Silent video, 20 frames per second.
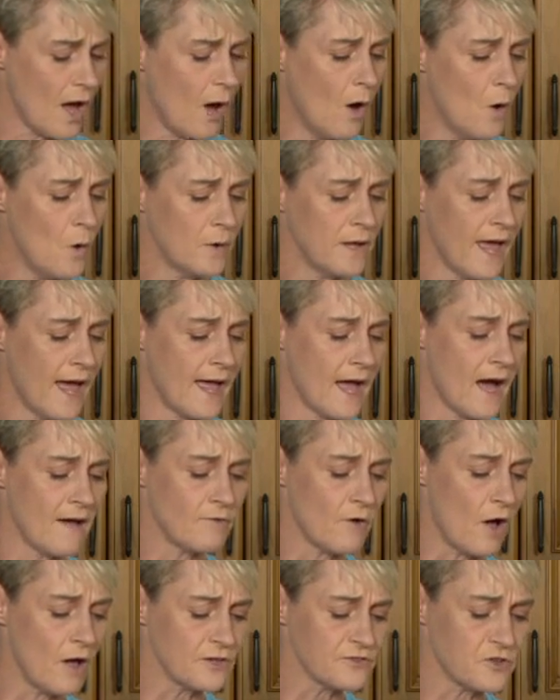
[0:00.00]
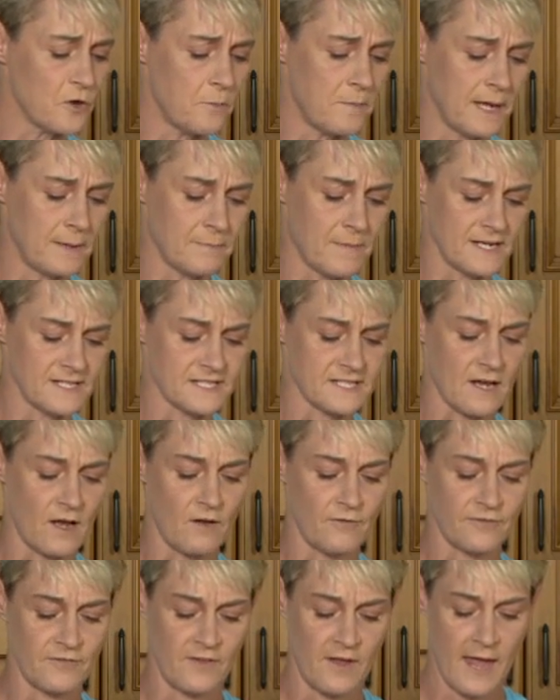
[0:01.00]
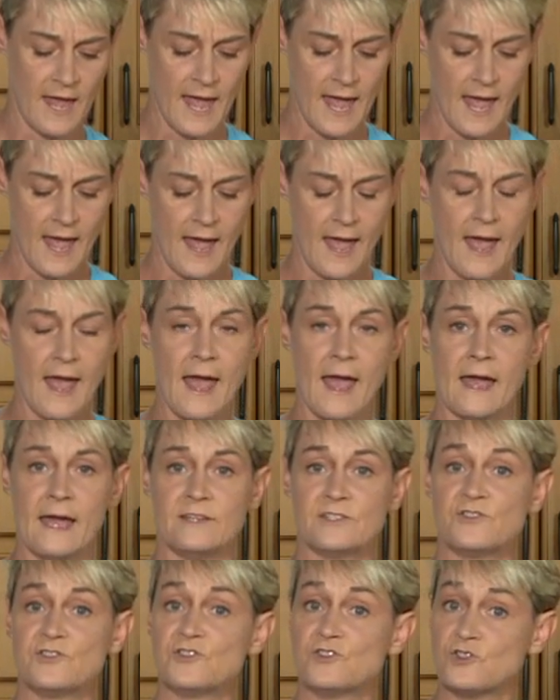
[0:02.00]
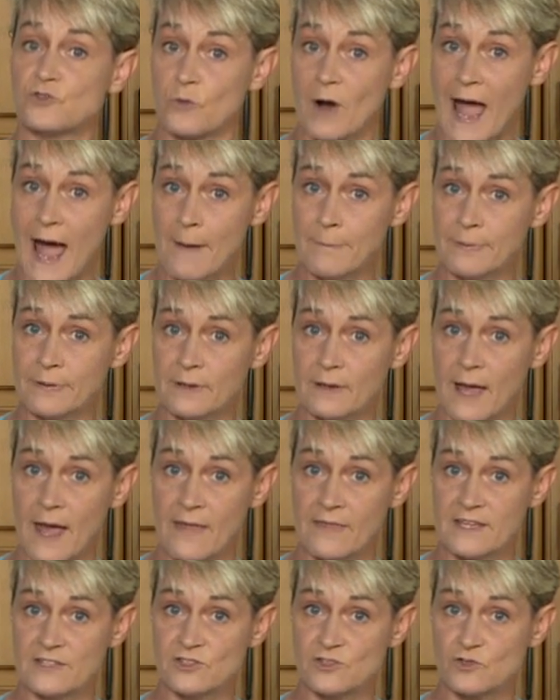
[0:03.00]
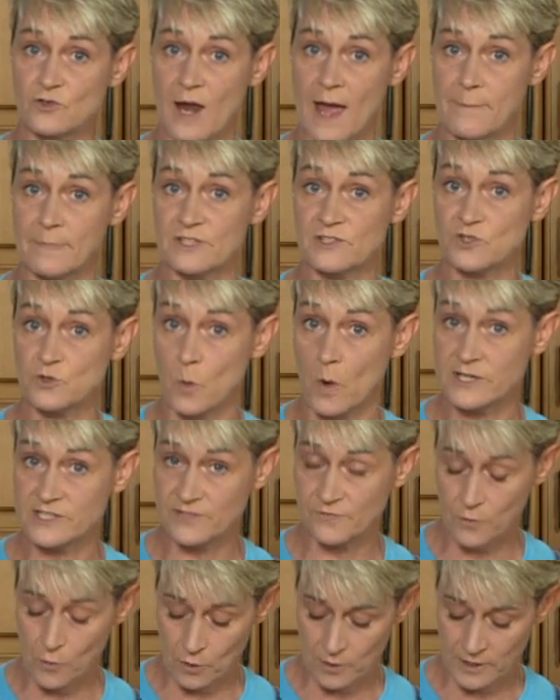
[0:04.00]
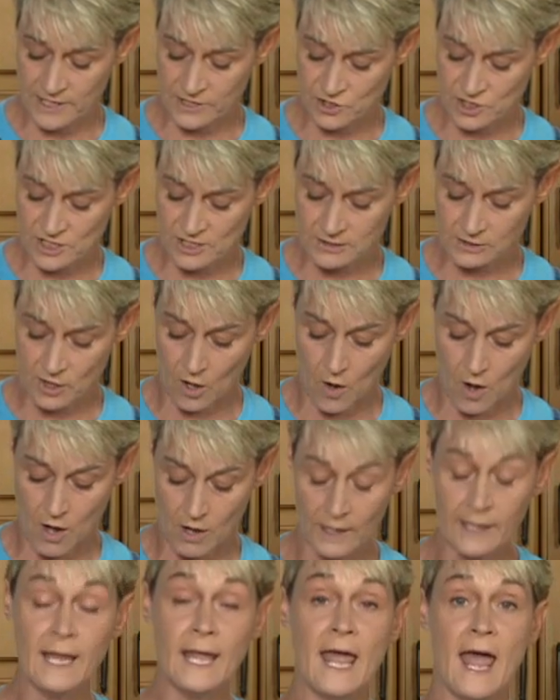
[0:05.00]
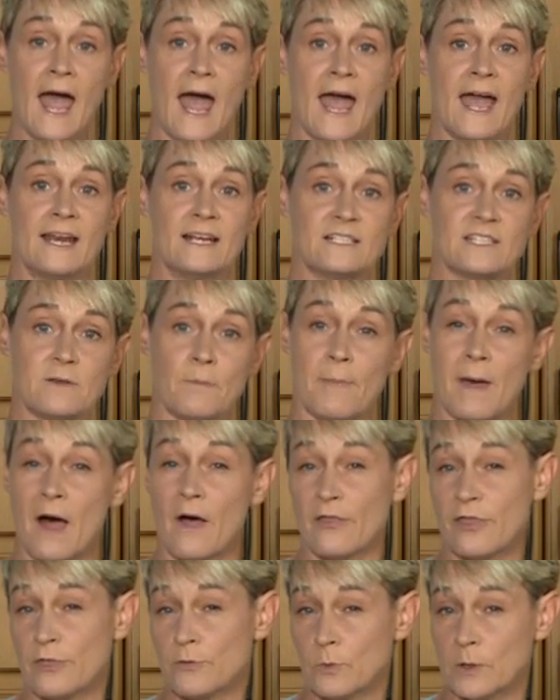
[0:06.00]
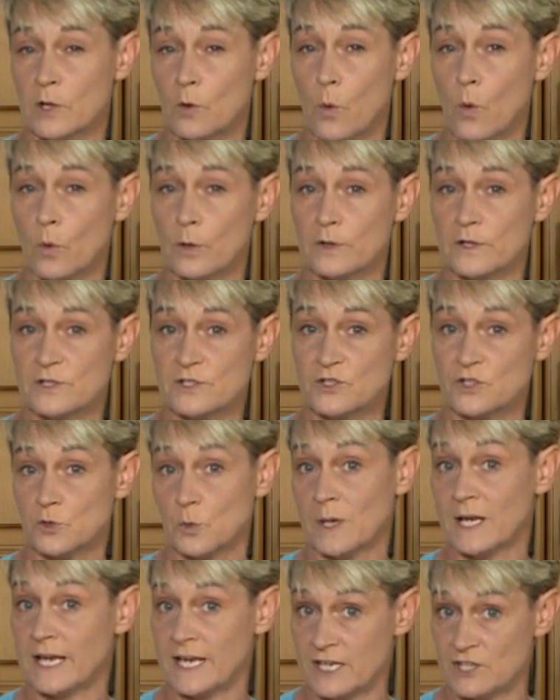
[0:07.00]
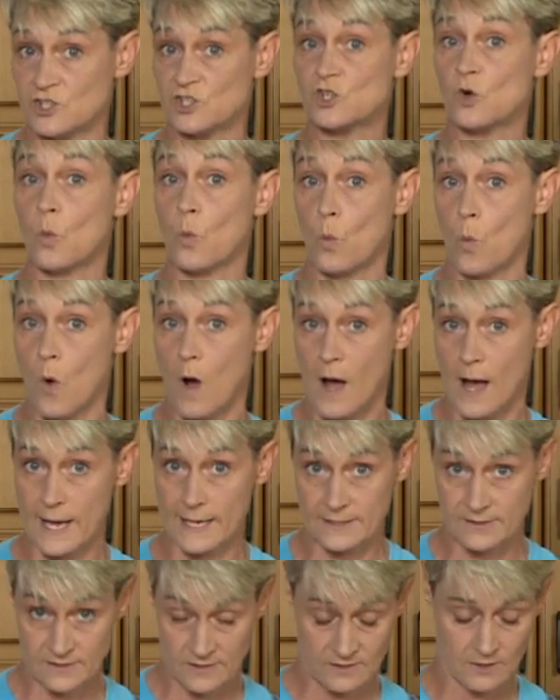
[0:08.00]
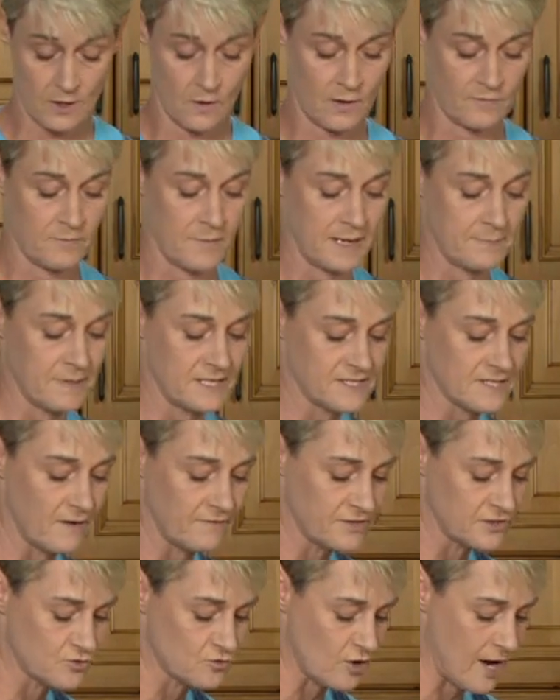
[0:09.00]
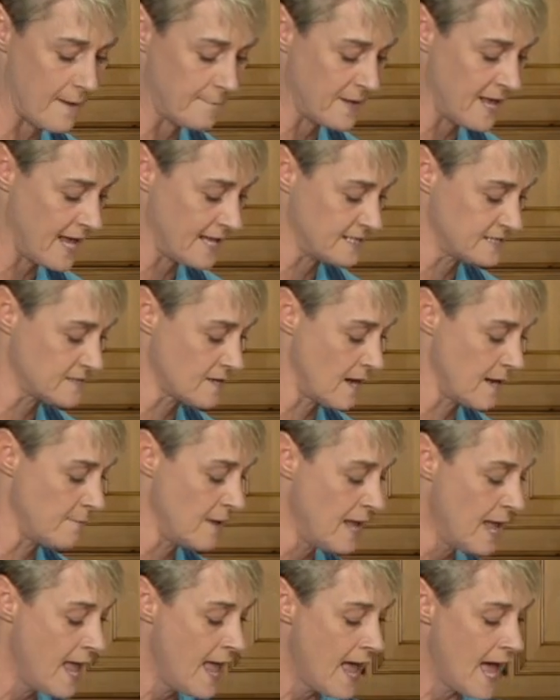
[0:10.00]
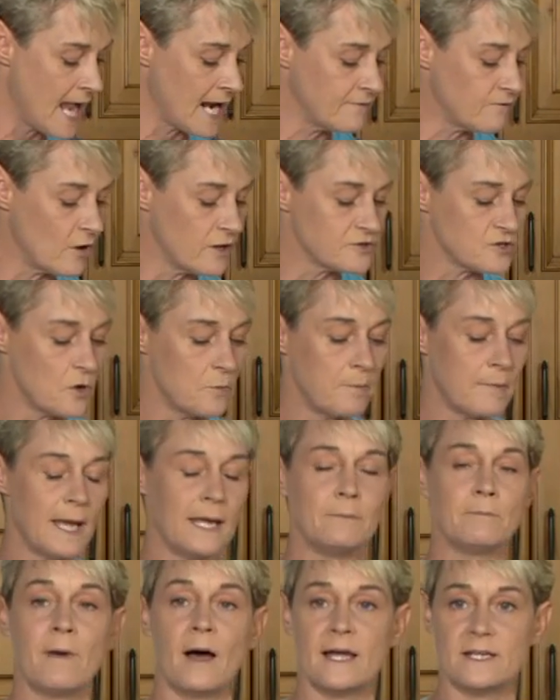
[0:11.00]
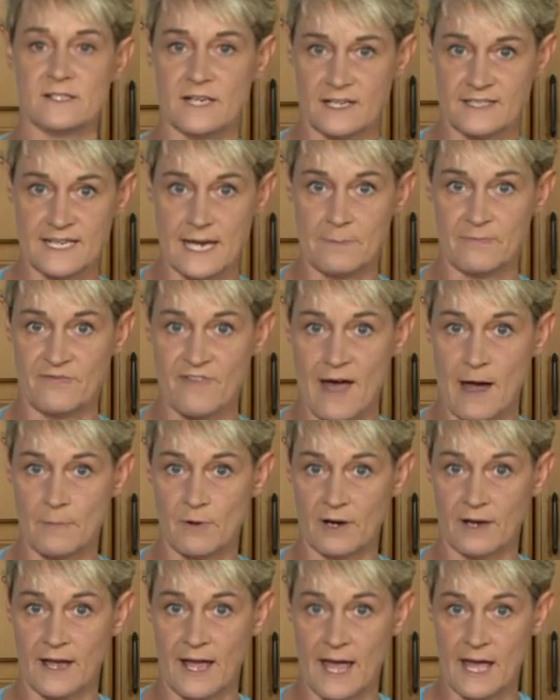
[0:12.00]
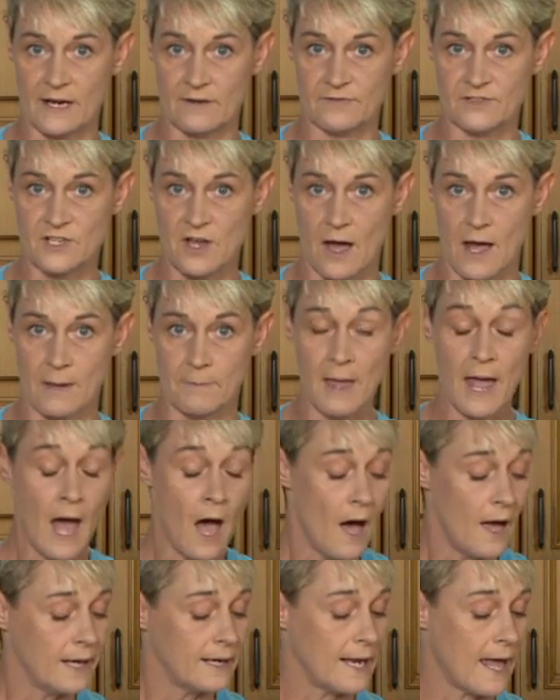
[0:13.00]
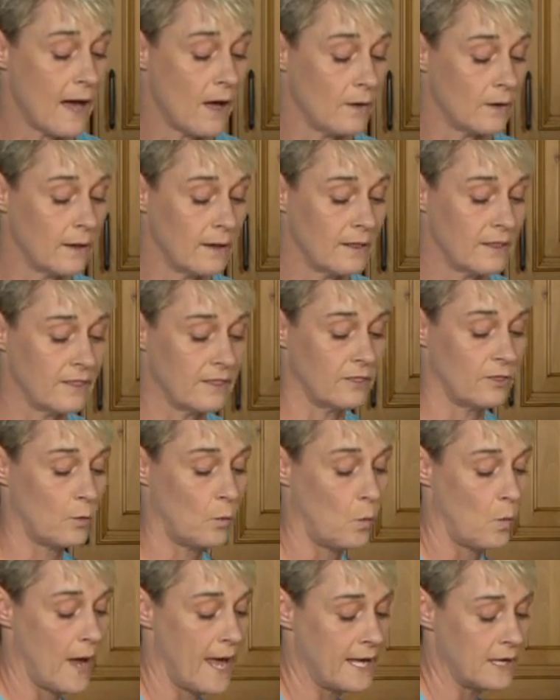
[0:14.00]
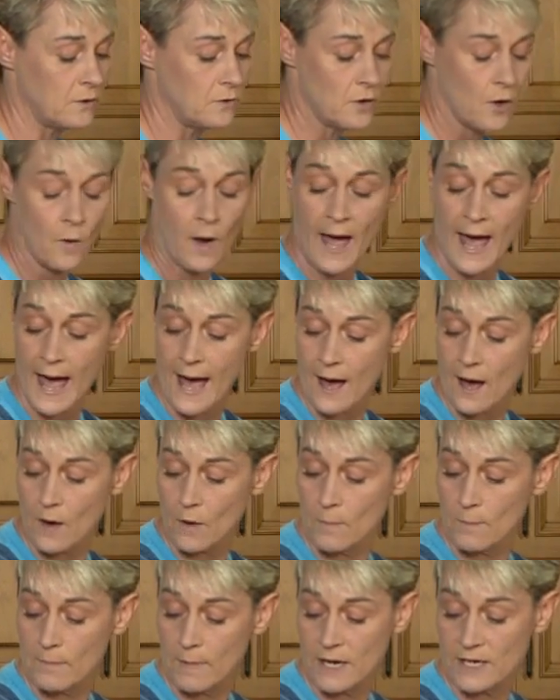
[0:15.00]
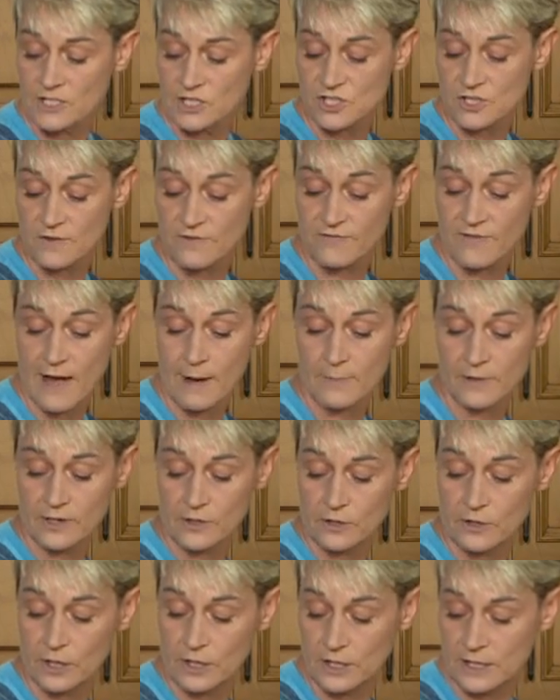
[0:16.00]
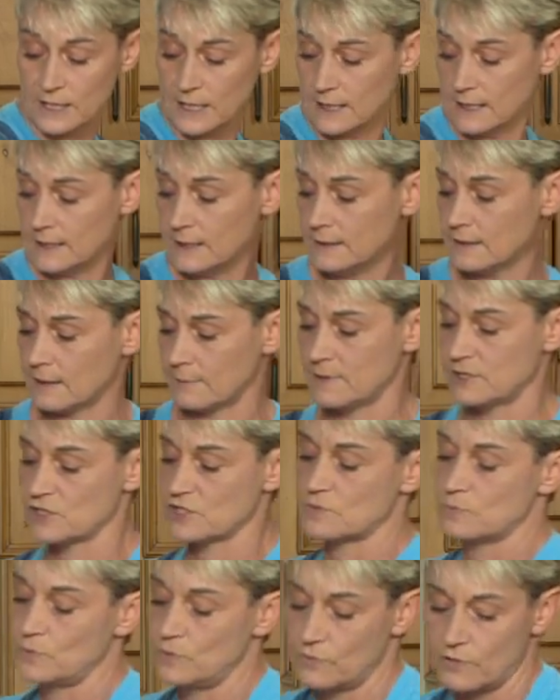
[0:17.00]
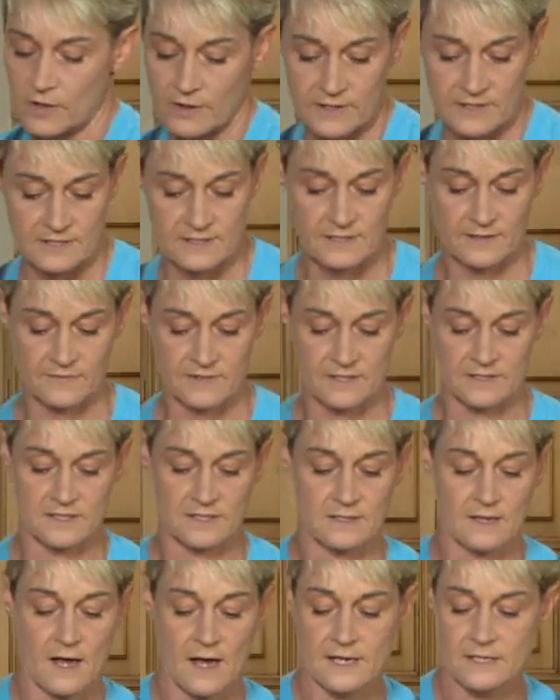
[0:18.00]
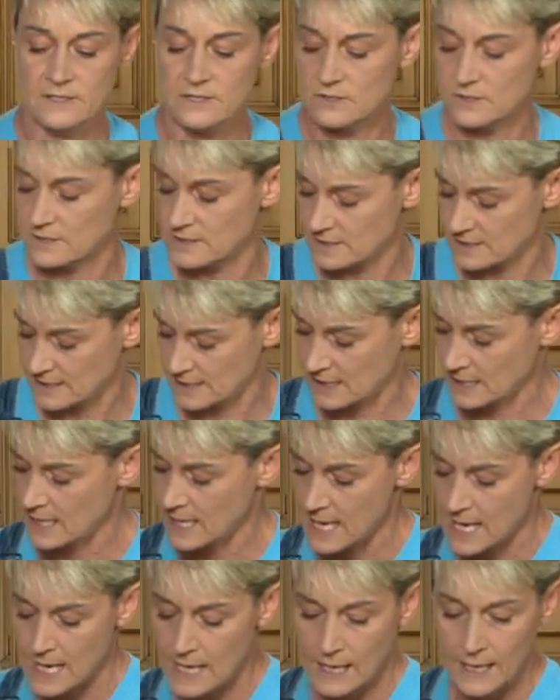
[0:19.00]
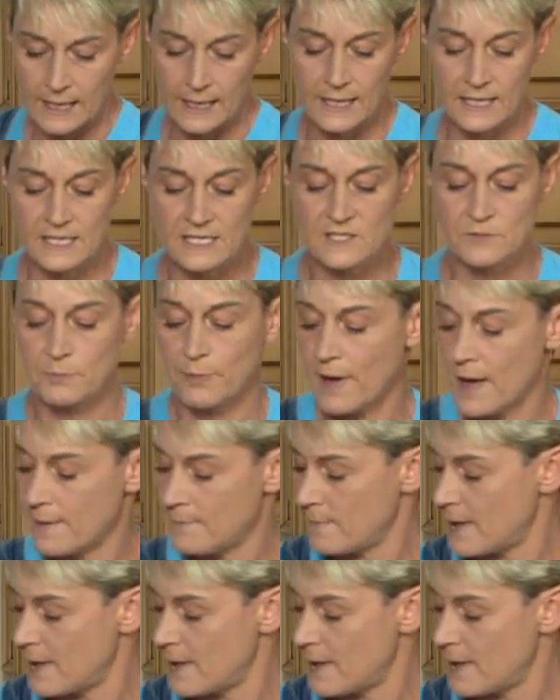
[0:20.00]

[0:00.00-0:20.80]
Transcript: Okay, I've also made myself a strap, and this strap is 24 inches long, and it's about 3 quarters to an inch wide. So I've made myself a strap ahead of time, and I've also made my duct tape fabric ahead of time. Now, the way you know how much fabric you're going to need, let me just move all this stuff to the side so you can see, is by